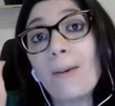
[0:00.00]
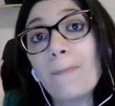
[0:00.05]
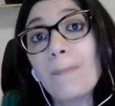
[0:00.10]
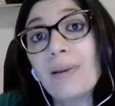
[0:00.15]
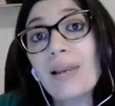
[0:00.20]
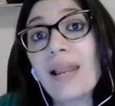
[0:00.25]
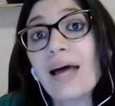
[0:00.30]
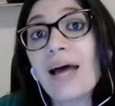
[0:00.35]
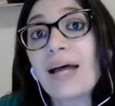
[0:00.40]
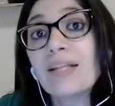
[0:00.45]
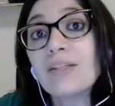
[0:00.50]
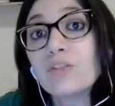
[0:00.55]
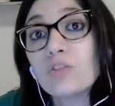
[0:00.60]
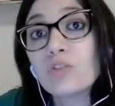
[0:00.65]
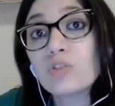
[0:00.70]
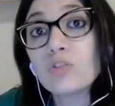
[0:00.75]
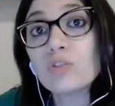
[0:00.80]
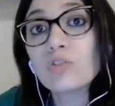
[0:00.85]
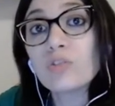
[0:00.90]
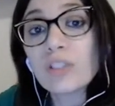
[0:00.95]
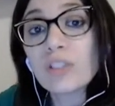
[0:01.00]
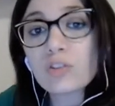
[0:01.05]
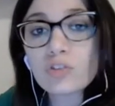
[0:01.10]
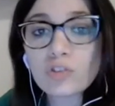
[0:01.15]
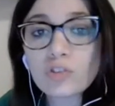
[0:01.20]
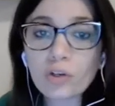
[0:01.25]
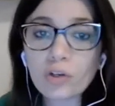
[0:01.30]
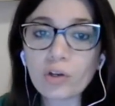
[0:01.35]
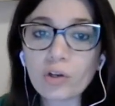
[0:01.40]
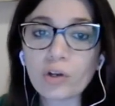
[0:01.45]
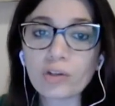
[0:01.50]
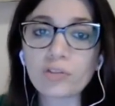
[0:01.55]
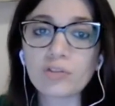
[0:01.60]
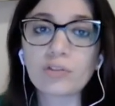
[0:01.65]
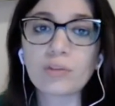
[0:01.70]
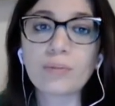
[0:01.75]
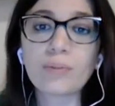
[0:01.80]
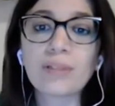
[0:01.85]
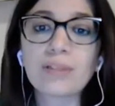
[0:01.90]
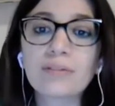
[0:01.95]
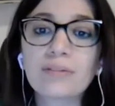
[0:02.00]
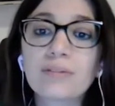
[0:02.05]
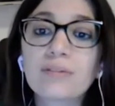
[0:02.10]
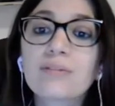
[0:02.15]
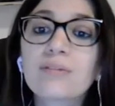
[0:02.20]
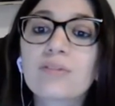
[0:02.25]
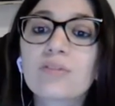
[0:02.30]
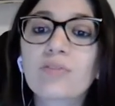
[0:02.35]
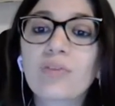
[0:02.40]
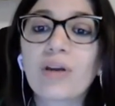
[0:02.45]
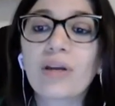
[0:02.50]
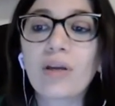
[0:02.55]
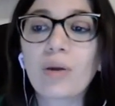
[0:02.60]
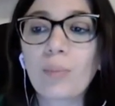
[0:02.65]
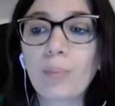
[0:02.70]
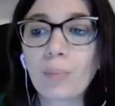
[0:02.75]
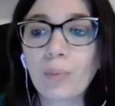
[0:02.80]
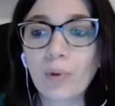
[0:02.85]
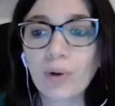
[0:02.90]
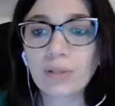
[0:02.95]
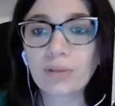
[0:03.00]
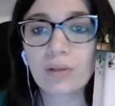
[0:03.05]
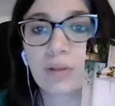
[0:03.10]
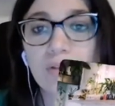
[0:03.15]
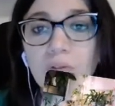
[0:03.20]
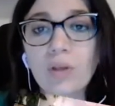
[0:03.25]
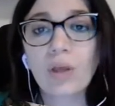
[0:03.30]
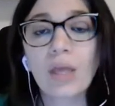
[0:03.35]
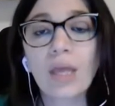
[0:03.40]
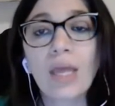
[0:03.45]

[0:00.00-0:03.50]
plan to reach your customers. This is very important.